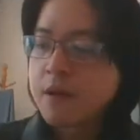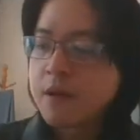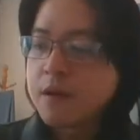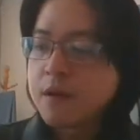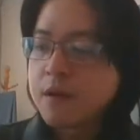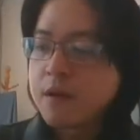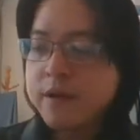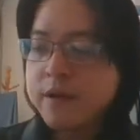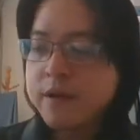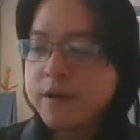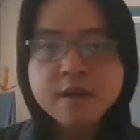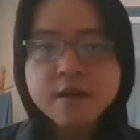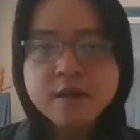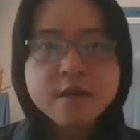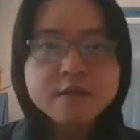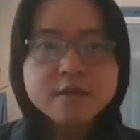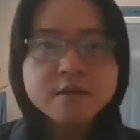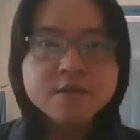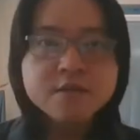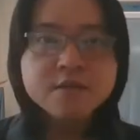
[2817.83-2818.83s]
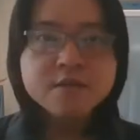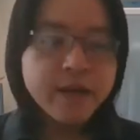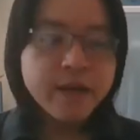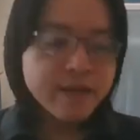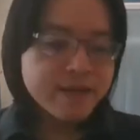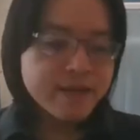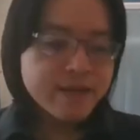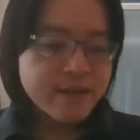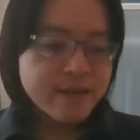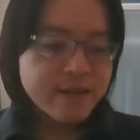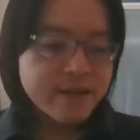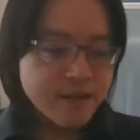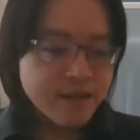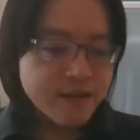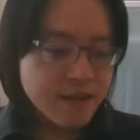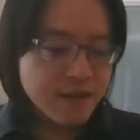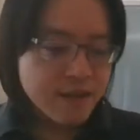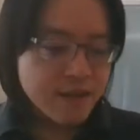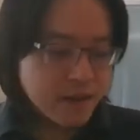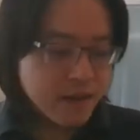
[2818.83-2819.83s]
Okay, so I
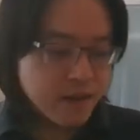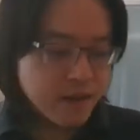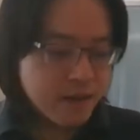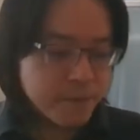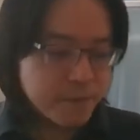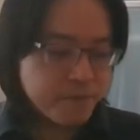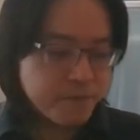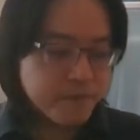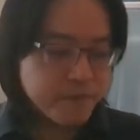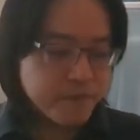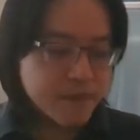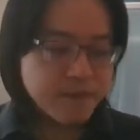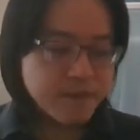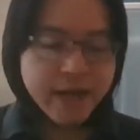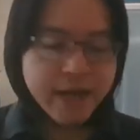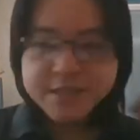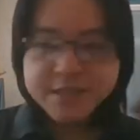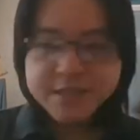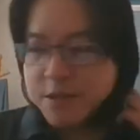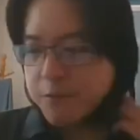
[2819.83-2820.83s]
think actually